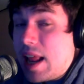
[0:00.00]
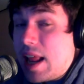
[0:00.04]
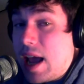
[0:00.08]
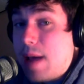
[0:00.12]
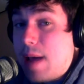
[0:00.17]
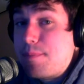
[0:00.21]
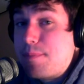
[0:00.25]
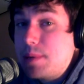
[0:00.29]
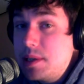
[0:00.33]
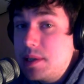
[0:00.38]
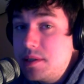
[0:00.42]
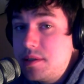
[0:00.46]

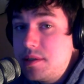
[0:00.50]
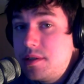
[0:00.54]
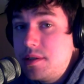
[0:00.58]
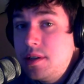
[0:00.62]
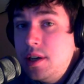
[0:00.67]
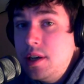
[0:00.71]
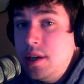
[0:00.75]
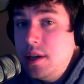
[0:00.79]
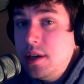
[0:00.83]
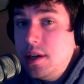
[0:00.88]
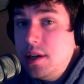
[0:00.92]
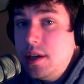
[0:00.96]
happens.
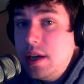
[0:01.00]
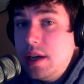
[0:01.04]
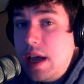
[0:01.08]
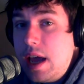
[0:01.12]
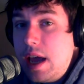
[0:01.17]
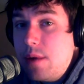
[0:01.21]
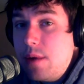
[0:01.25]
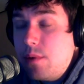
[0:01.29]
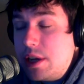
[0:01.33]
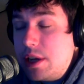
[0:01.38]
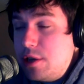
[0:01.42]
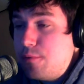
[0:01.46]

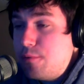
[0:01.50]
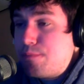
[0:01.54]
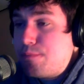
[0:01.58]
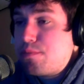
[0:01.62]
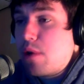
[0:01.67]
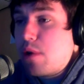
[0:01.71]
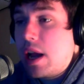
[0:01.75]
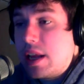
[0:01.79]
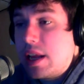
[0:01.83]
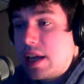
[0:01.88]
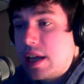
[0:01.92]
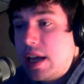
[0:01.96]
And when you
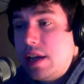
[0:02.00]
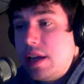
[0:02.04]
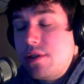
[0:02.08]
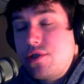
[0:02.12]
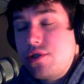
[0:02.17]
predicate